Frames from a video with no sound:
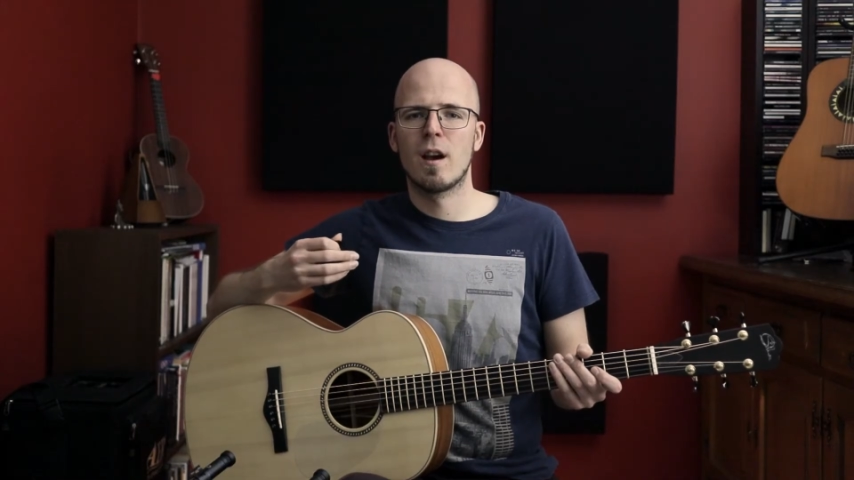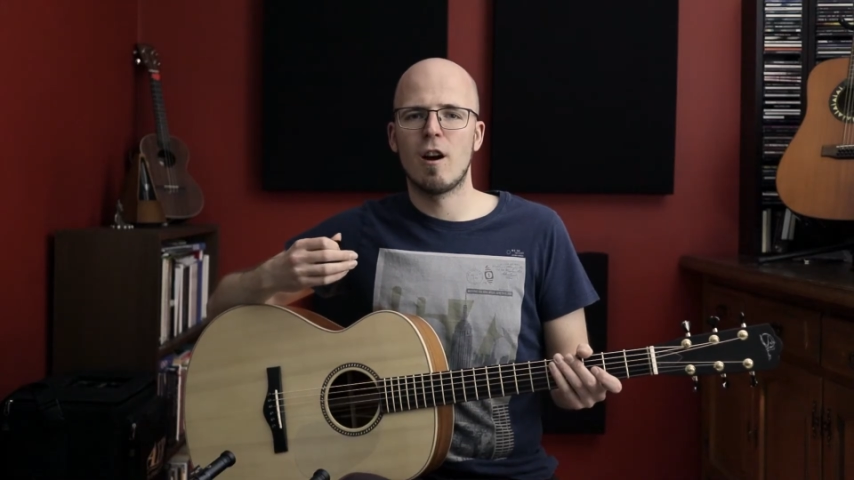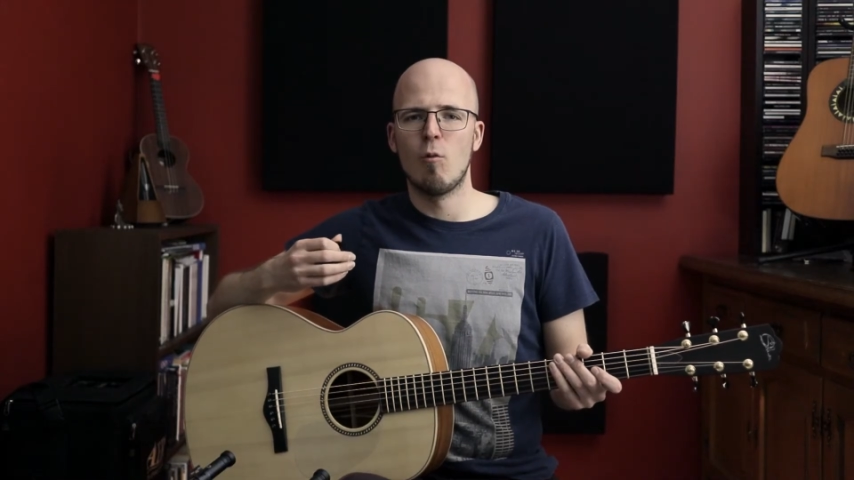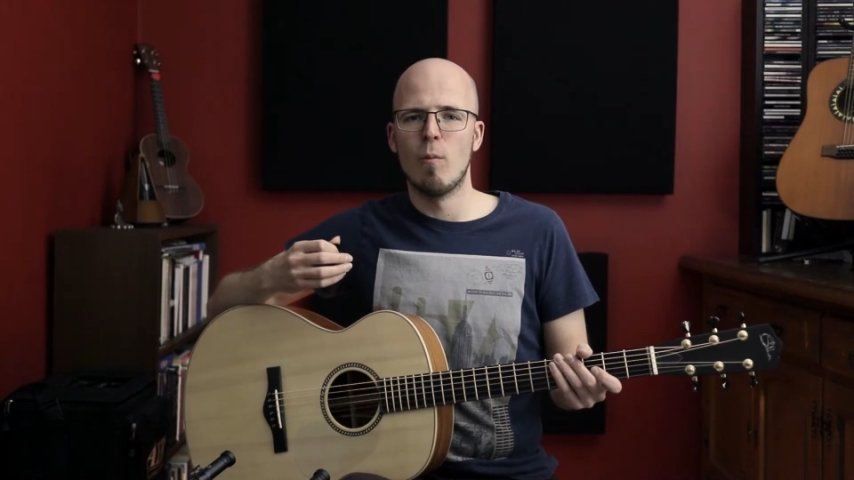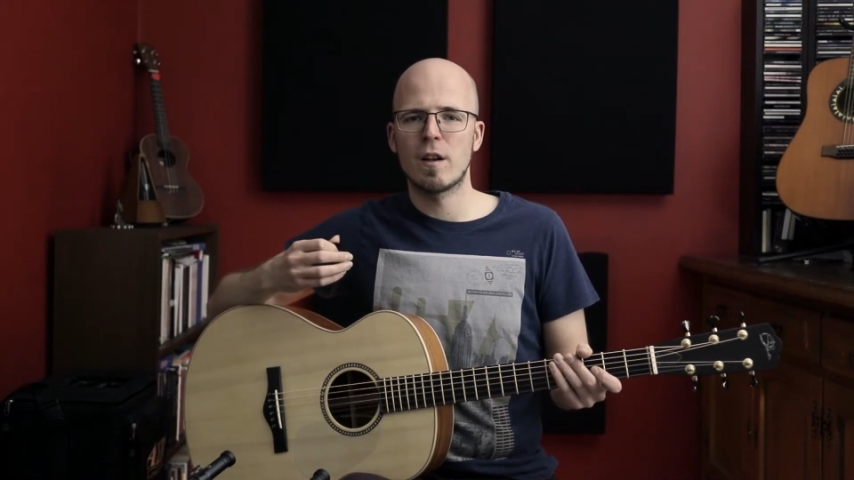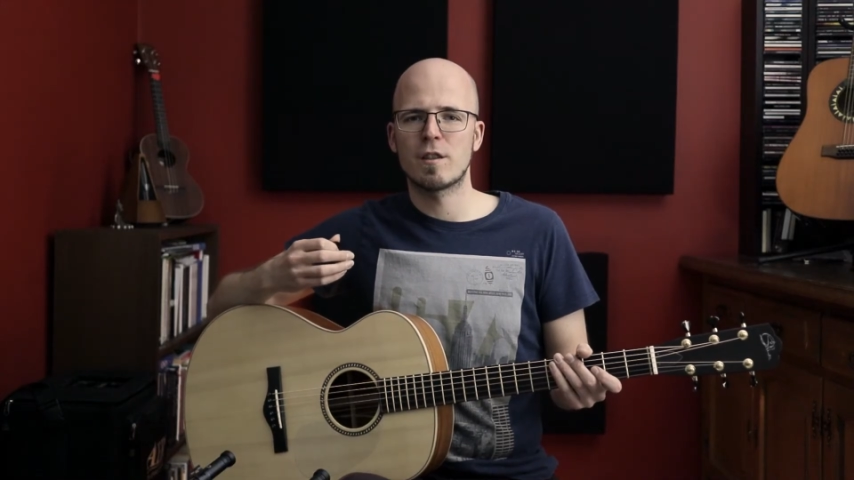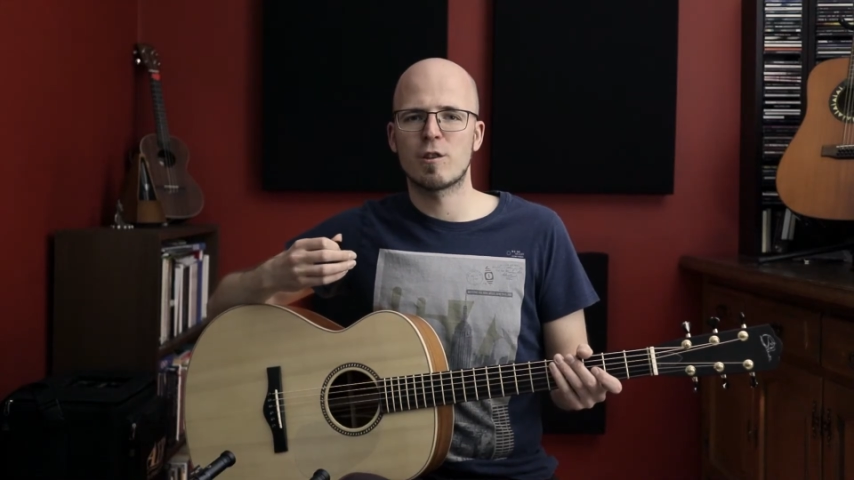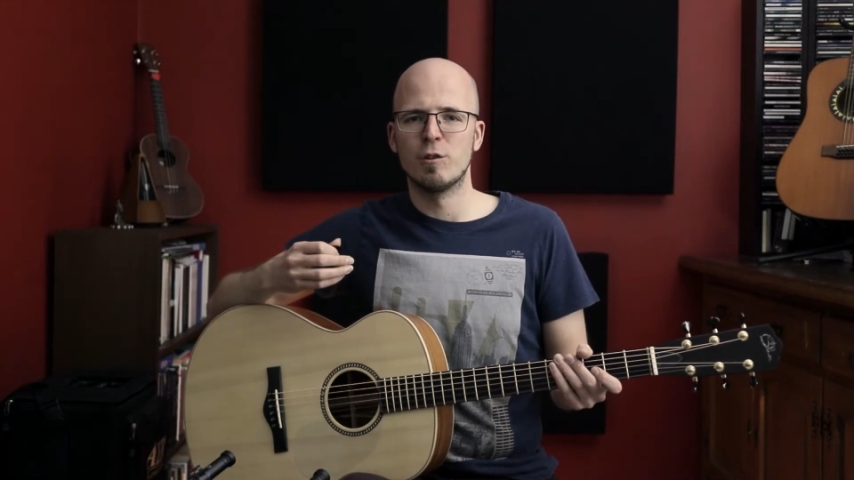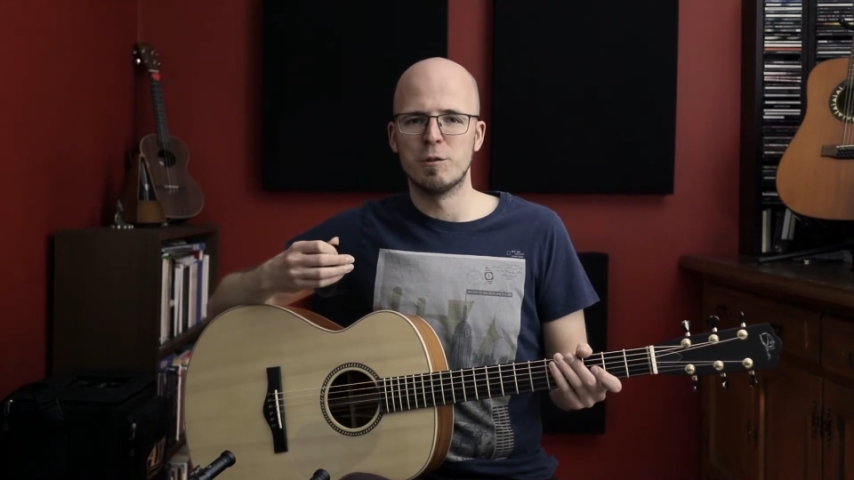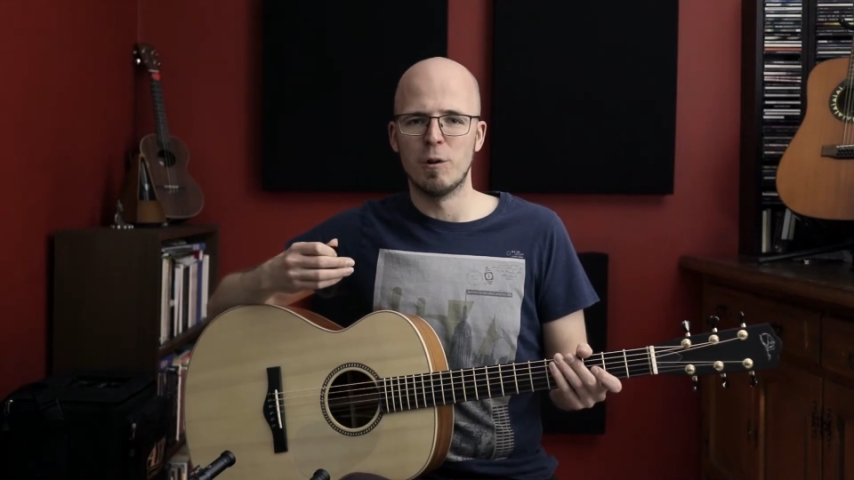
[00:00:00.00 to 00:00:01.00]
how much
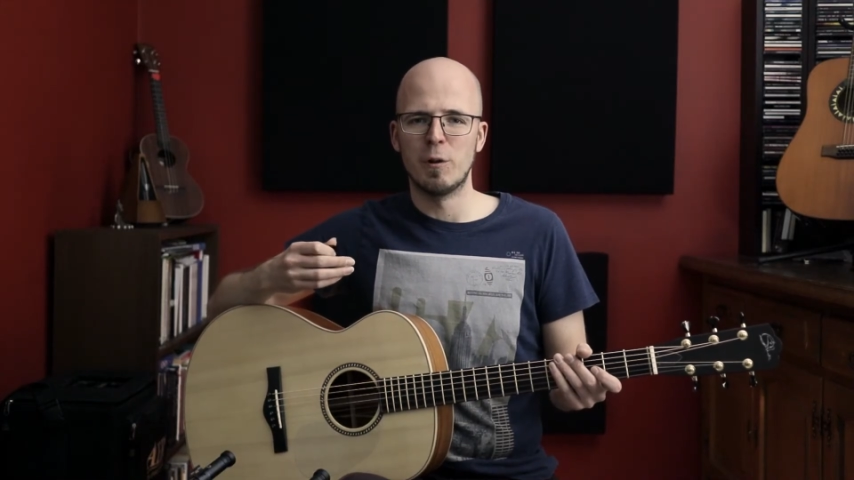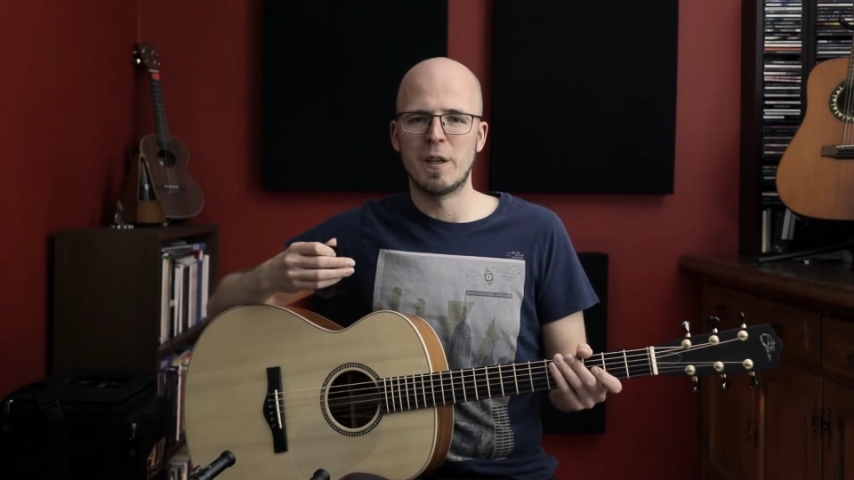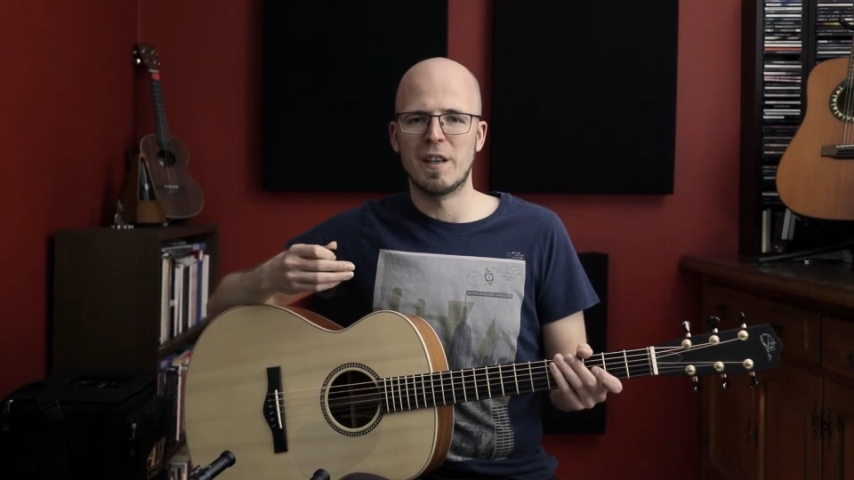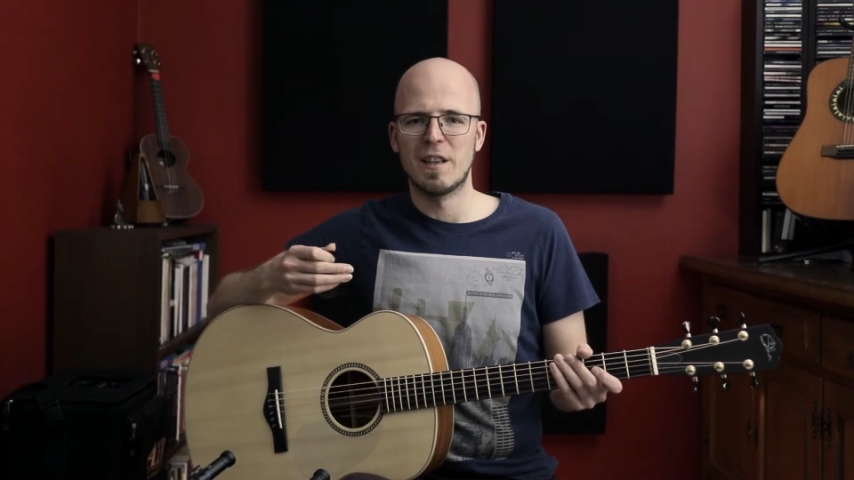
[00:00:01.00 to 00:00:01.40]
control he